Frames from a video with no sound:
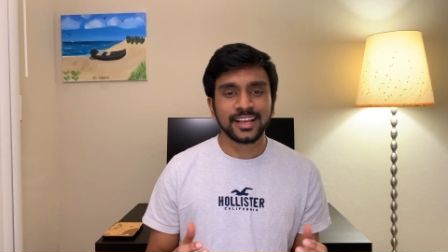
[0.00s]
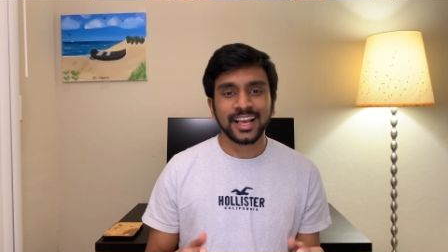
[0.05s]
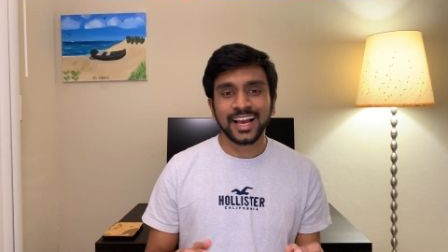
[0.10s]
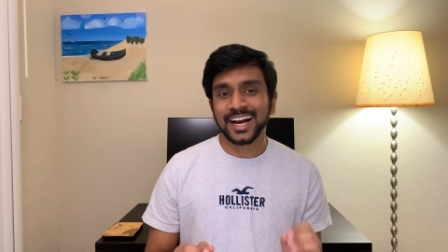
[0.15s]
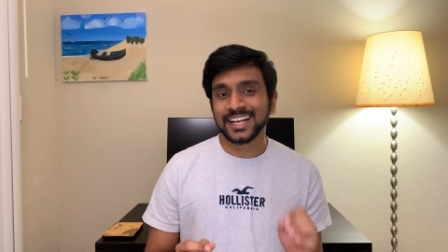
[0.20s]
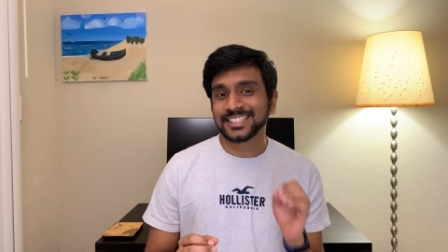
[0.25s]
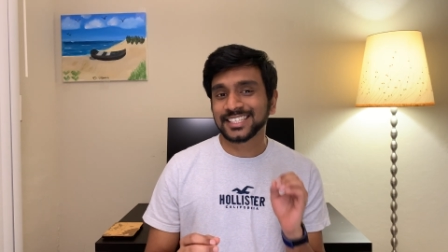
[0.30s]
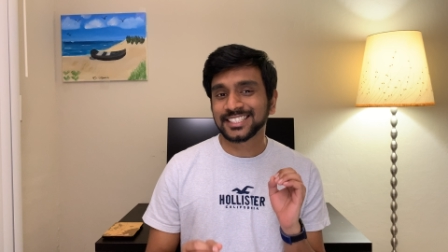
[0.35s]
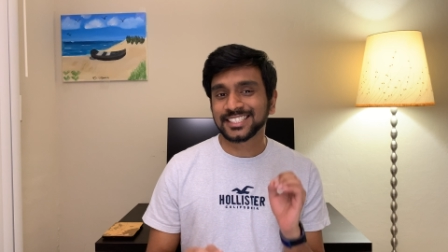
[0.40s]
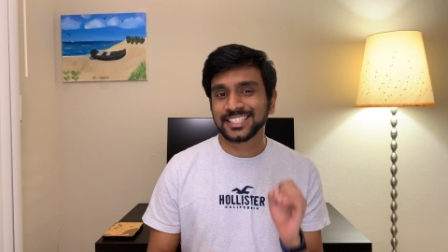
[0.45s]

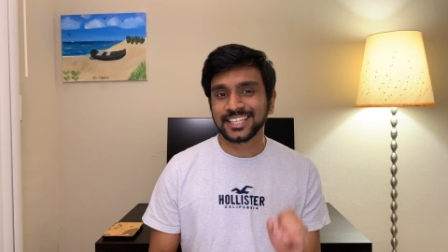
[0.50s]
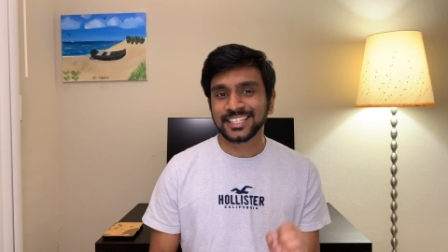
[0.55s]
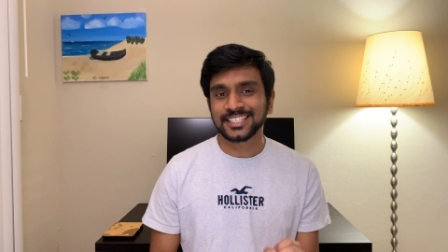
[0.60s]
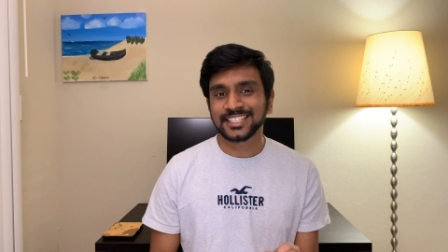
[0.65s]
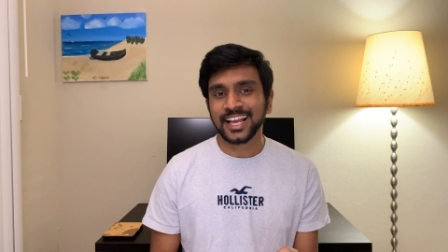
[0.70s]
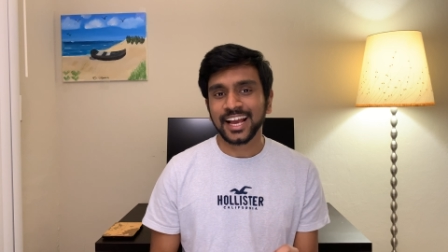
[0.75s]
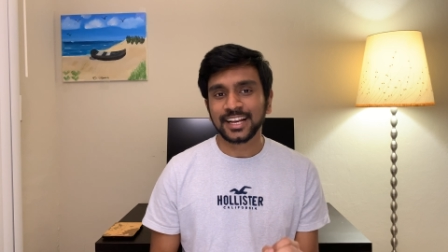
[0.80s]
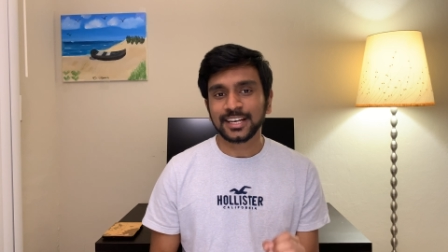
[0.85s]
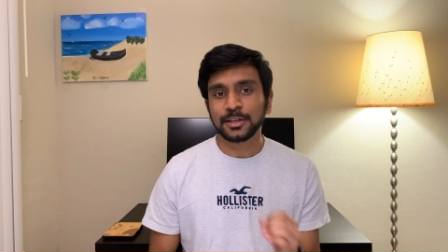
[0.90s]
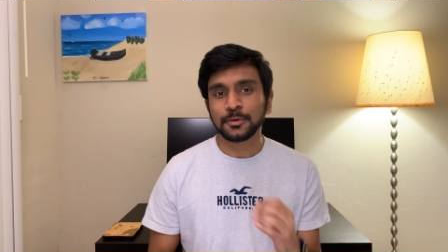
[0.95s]
And that's
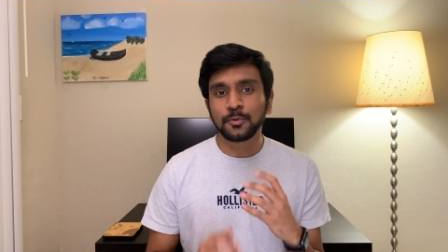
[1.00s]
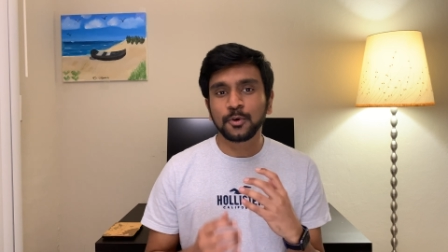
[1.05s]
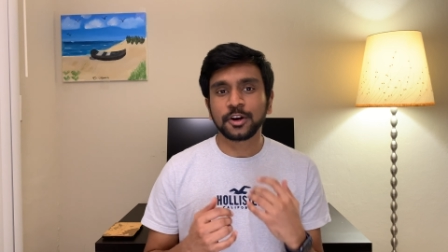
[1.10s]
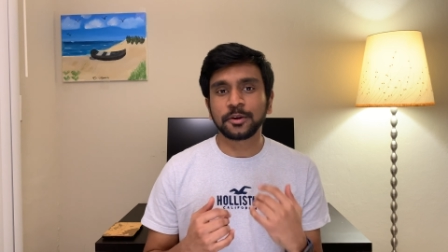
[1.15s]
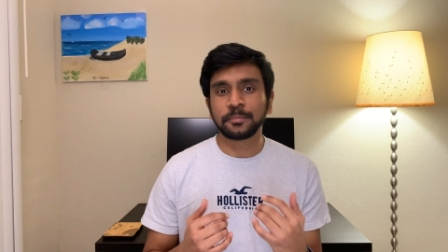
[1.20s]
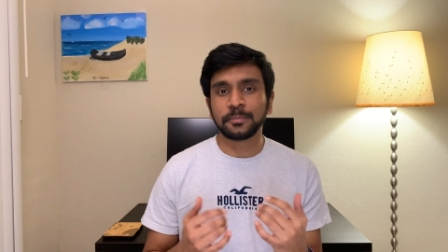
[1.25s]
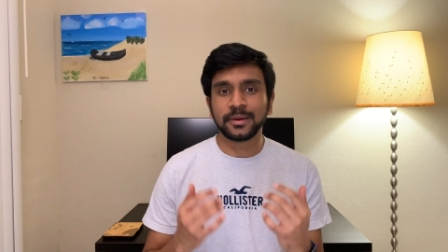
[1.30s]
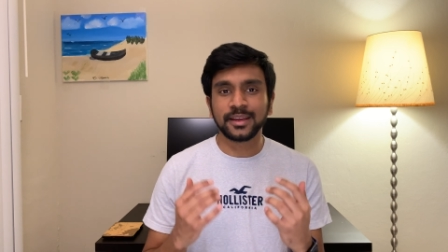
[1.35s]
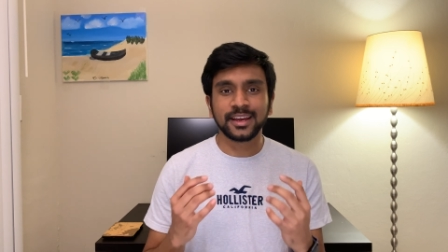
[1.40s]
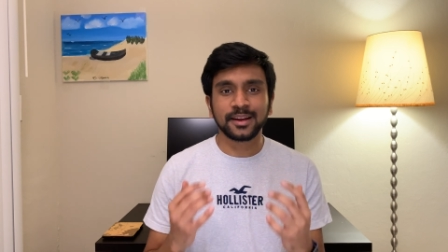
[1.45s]
exactly
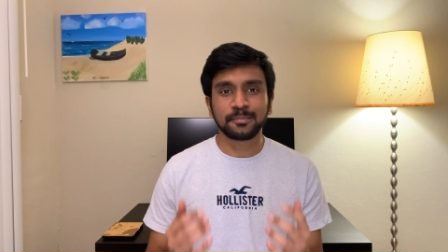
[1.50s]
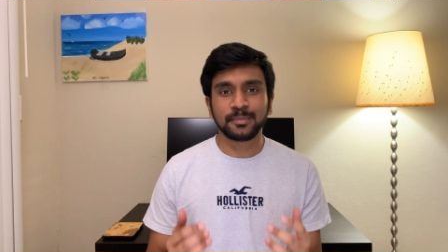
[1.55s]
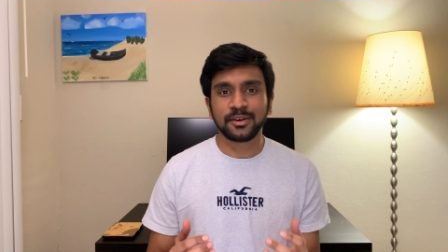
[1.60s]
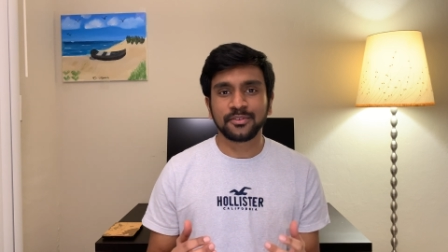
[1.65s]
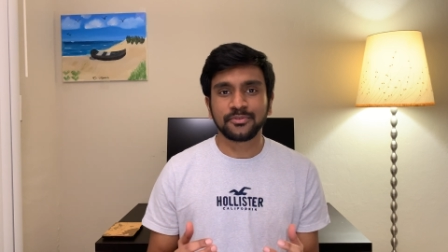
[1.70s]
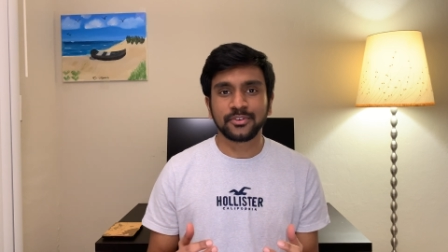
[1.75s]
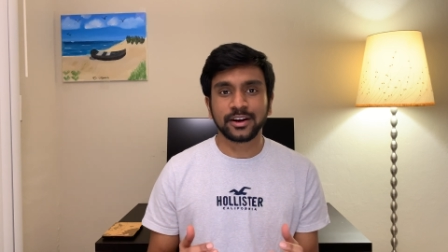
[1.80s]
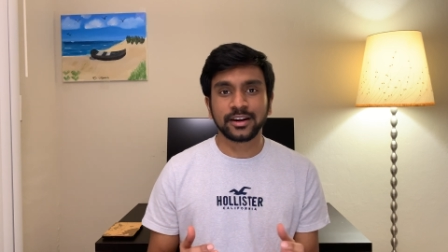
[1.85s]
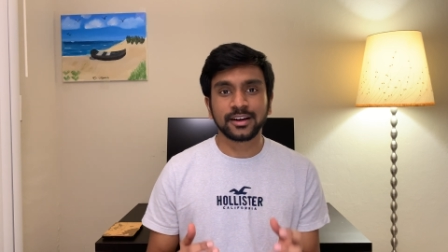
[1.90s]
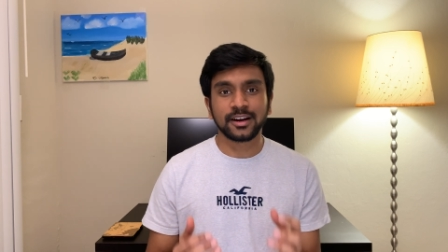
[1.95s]
what me and my
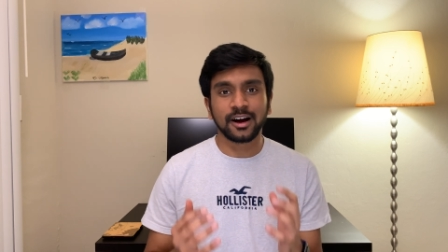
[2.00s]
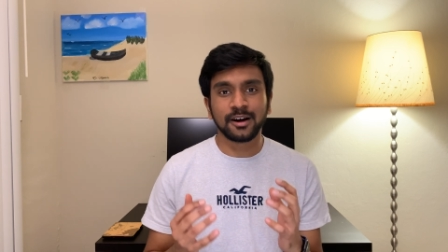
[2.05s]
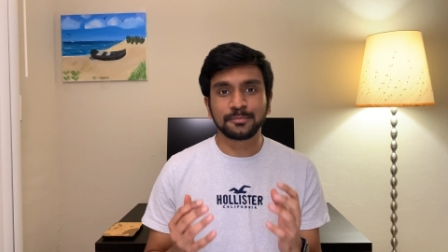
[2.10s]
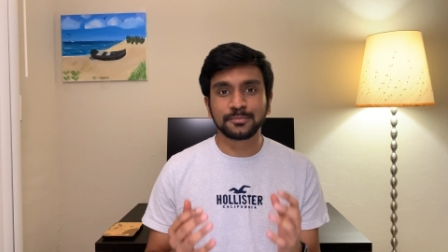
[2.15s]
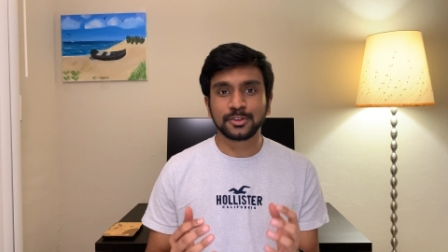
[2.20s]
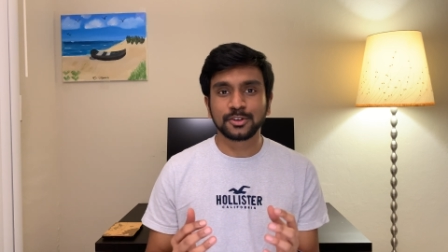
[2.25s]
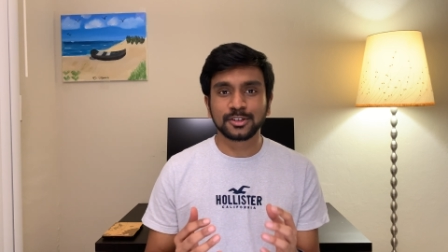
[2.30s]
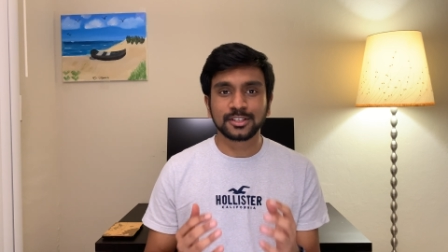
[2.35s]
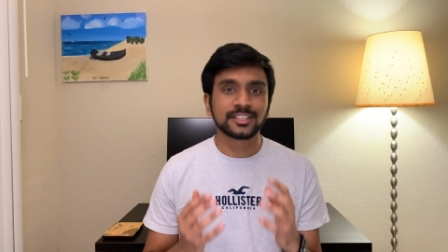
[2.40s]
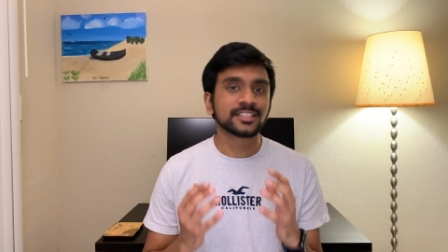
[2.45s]
friend
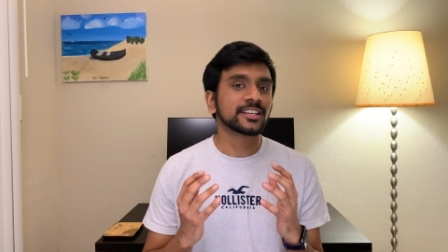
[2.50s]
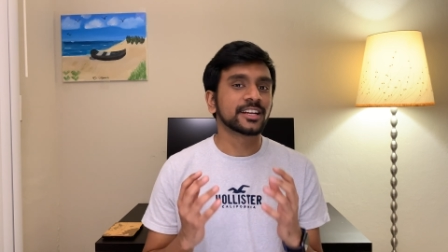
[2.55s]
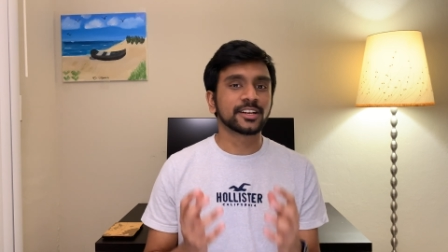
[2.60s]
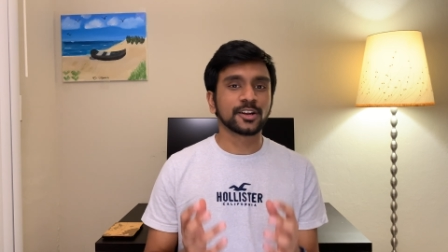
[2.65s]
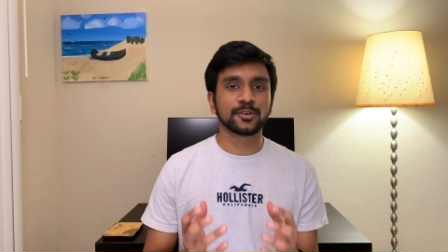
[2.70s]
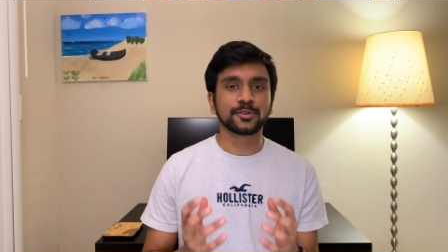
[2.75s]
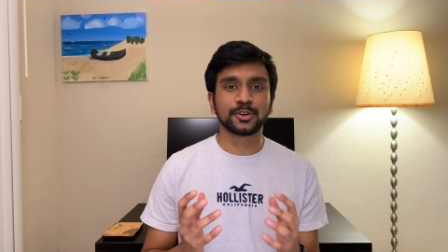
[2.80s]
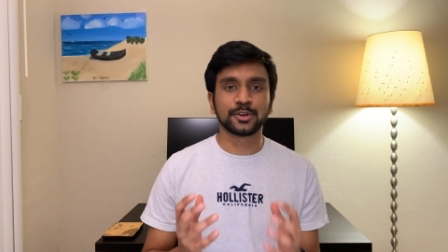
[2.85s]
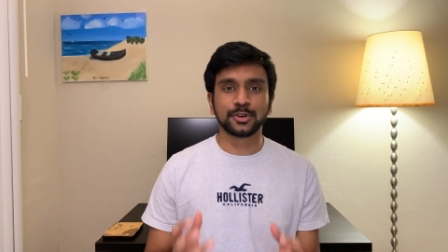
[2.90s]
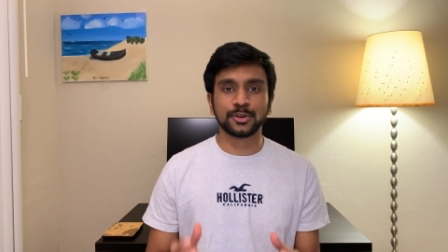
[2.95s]
Abdul set
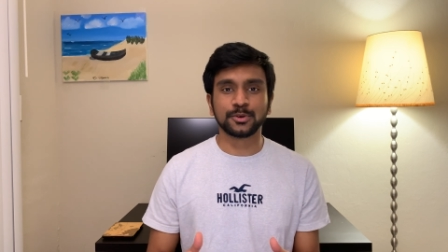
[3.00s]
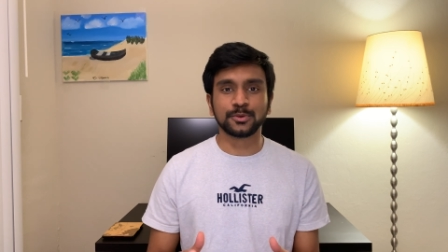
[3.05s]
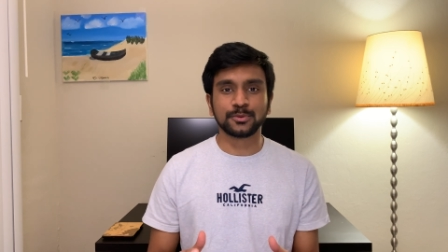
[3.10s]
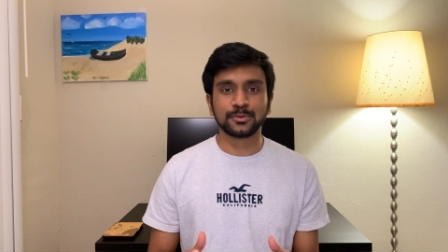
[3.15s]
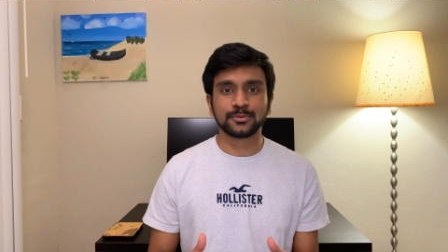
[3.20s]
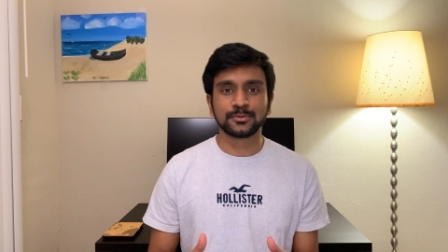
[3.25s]
out to do.